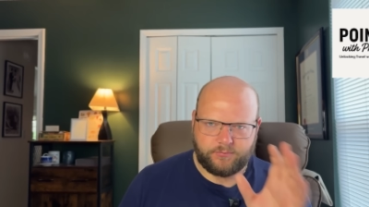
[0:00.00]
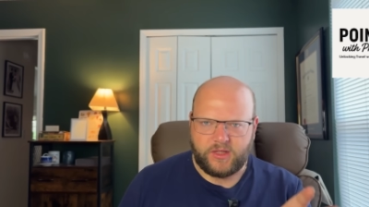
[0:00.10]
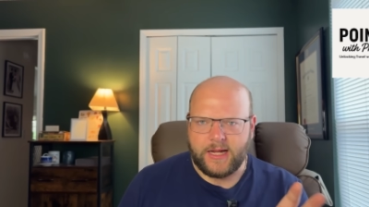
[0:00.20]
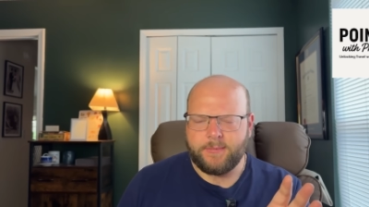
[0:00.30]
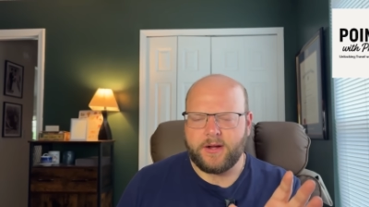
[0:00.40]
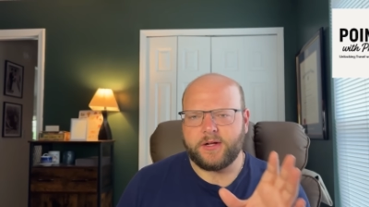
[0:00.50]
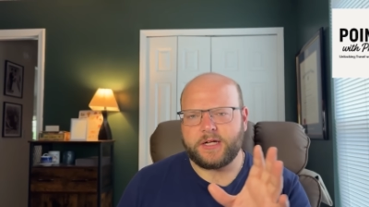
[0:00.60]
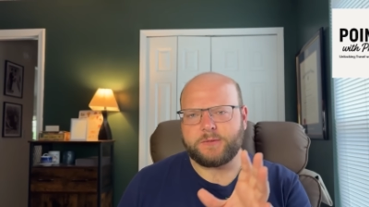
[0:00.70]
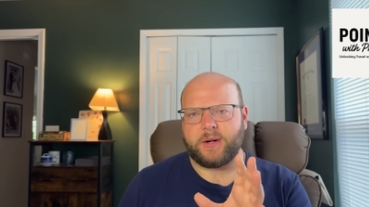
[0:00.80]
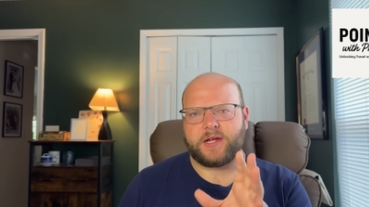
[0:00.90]
American
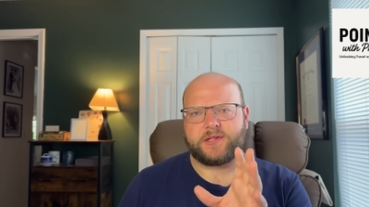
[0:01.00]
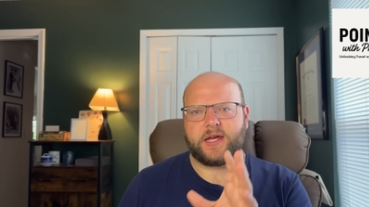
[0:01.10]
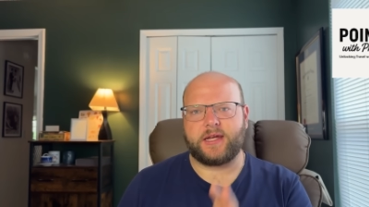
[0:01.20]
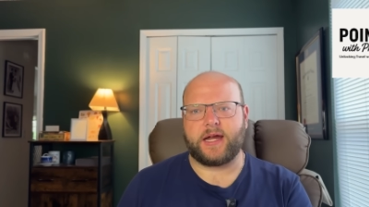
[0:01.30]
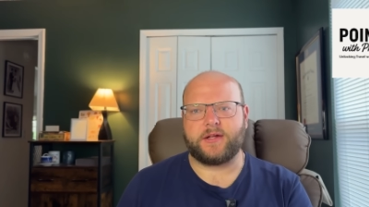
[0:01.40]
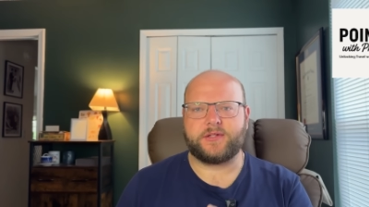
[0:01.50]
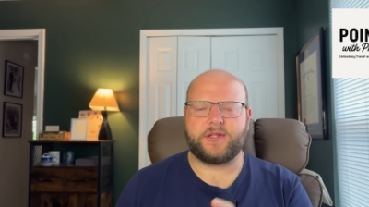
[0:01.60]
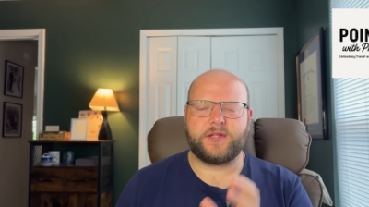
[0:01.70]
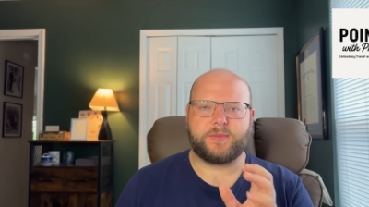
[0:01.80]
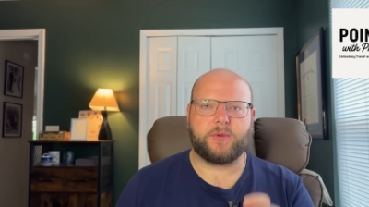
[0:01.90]
Express announced
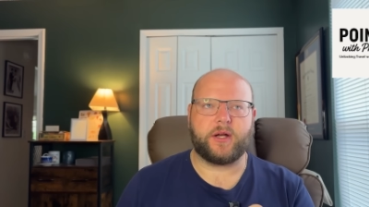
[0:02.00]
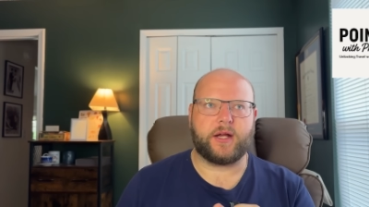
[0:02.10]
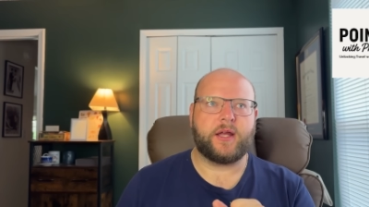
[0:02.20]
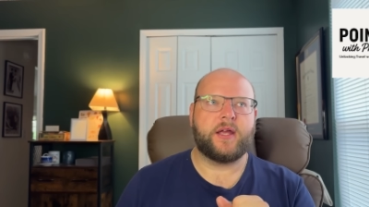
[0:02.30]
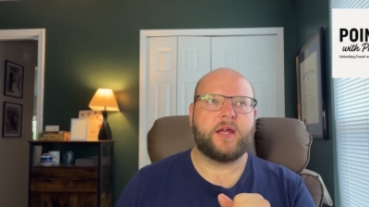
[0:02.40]
this morning,